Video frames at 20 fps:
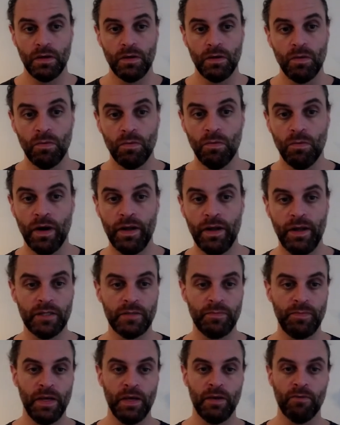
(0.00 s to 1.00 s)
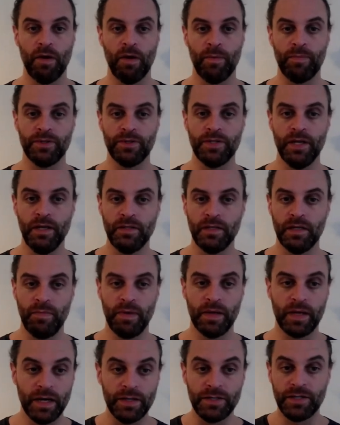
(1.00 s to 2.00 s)
what it's being represented
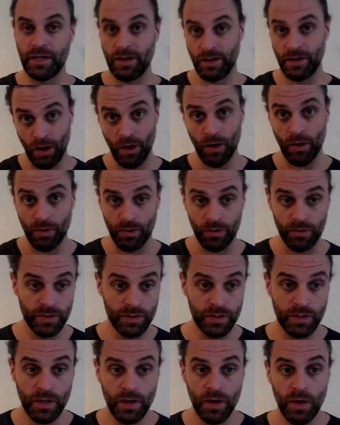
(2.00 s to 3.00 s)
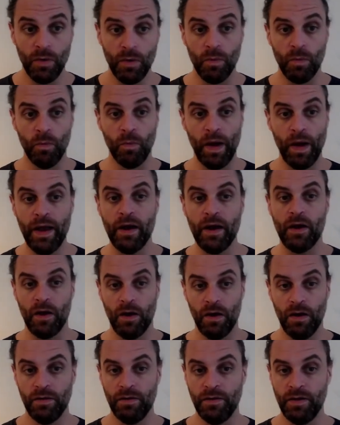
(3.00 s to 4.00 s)
because it knows
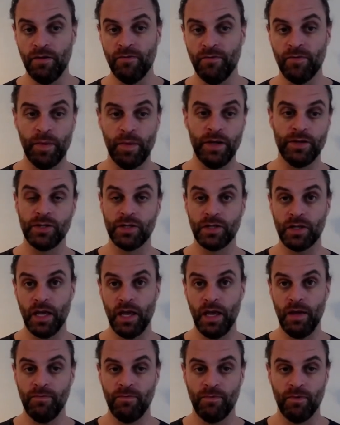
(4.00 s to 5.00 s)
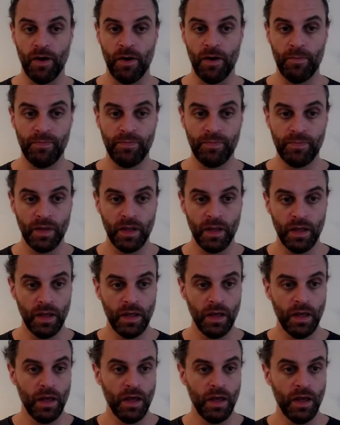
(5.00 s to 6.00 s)
where the information came from.
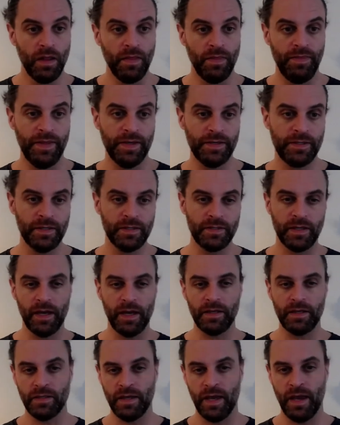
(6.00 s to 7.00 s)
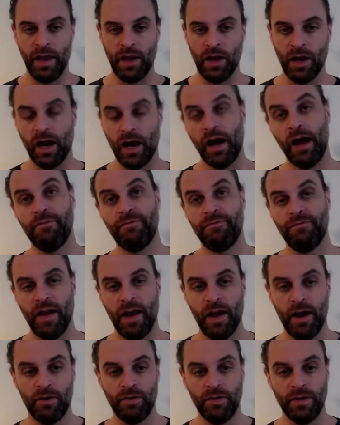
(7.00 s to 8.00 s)
This is like saying I
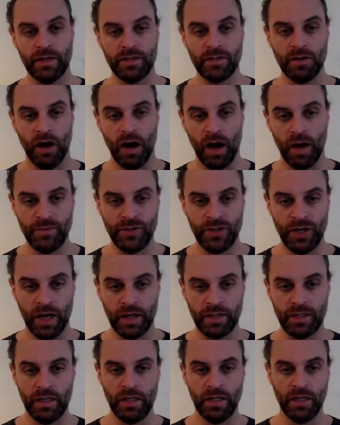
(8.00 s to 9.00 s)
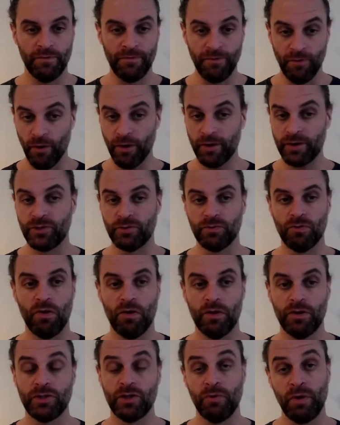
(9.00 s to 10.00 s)
found this object in the fork
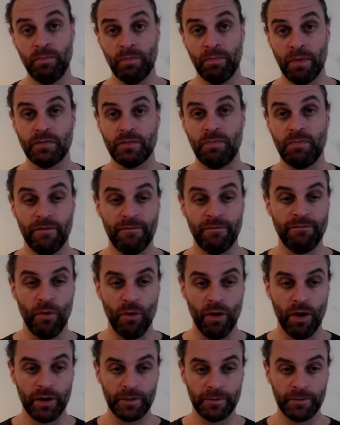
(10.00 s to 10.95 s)
drawer, so it must be a fork.